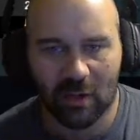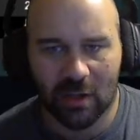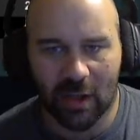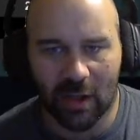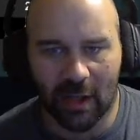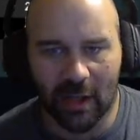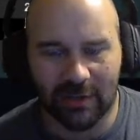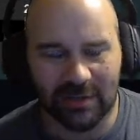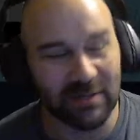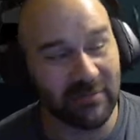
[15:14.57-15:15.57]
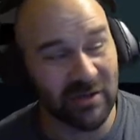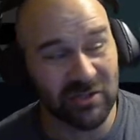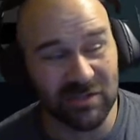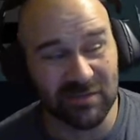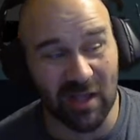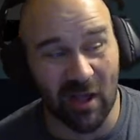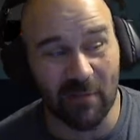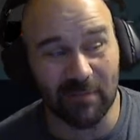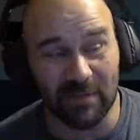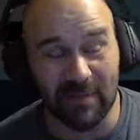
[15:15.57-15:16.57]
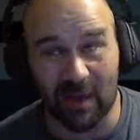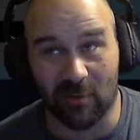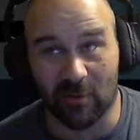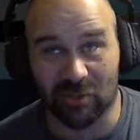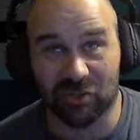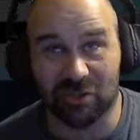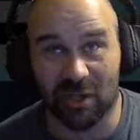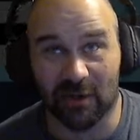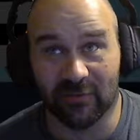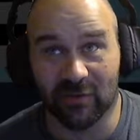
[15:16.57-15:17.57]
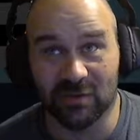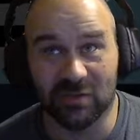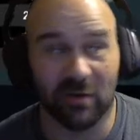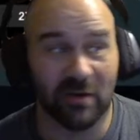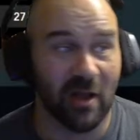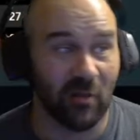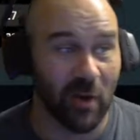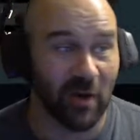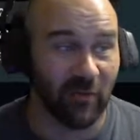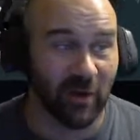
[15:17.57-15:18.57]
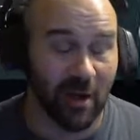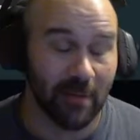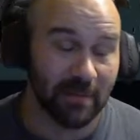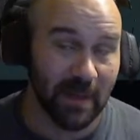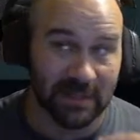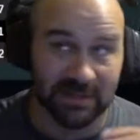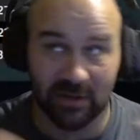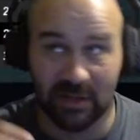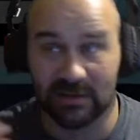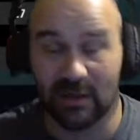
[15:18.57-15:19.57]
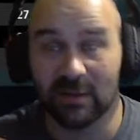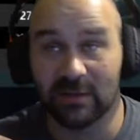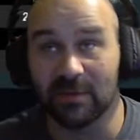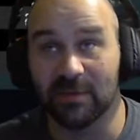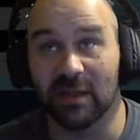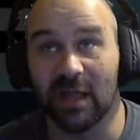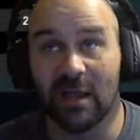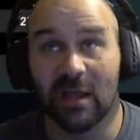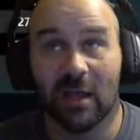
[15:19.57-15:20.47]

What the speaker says: The Adventures of the Omni-Mech, which, for those who are not aware of what an Omni-Mech is, I'll get deeper into that.